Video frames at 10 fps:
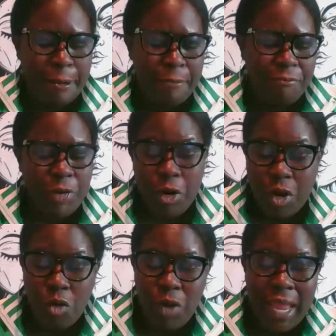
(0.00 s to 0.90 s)

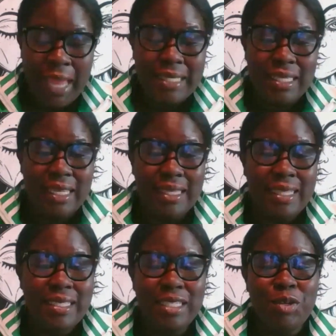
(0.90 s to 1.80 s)
Virgo rising,
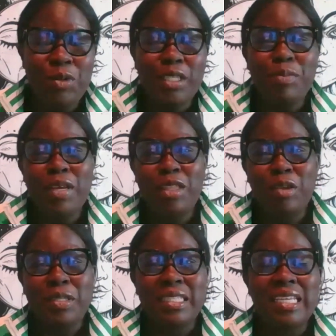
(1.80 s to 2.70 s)
this is going to be in
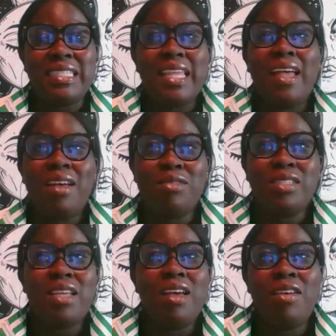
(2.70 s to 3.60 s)
your sixth
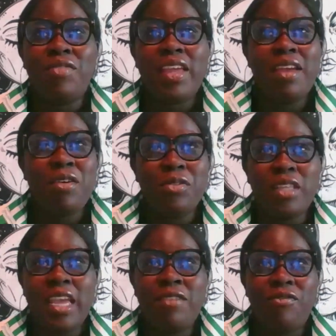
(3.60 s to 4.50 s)
house of health
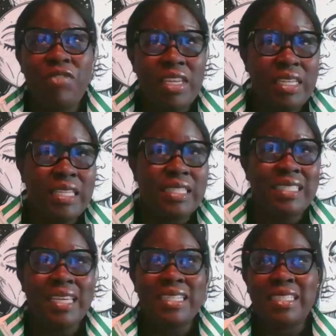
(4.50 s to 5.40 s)
and fitness,
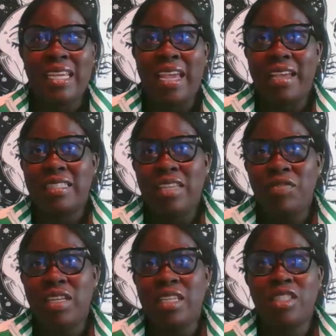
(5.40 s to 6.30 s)
day-to-day
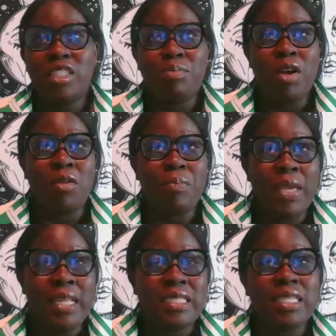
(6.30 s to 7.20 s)
activities, small
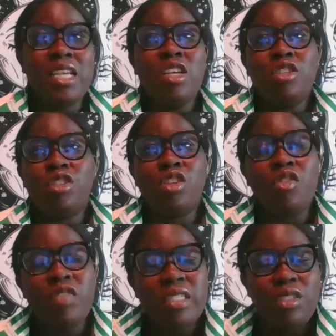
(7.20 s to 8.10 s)
pets,
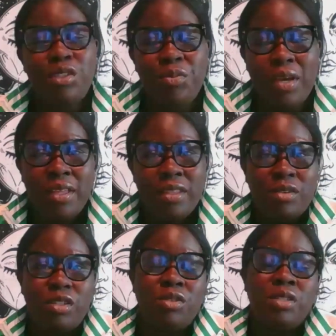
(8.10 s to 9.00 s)
service to
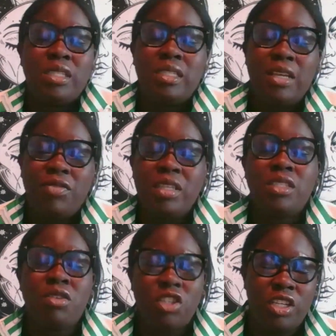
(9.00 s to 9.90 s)
others. So this definitely is
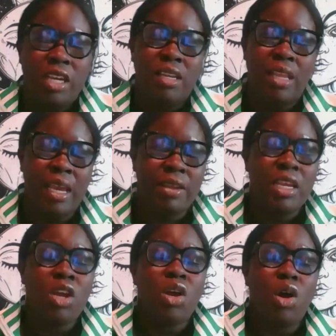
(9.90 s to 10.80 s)
going to shine a light
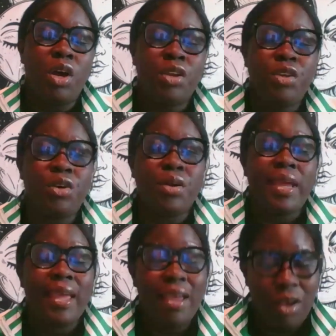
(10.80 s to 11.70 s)
on your
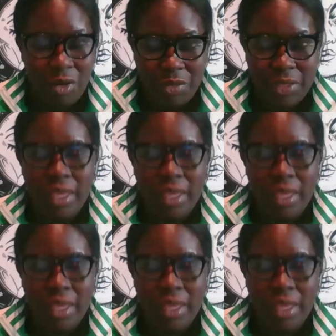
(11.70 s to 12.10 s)
health.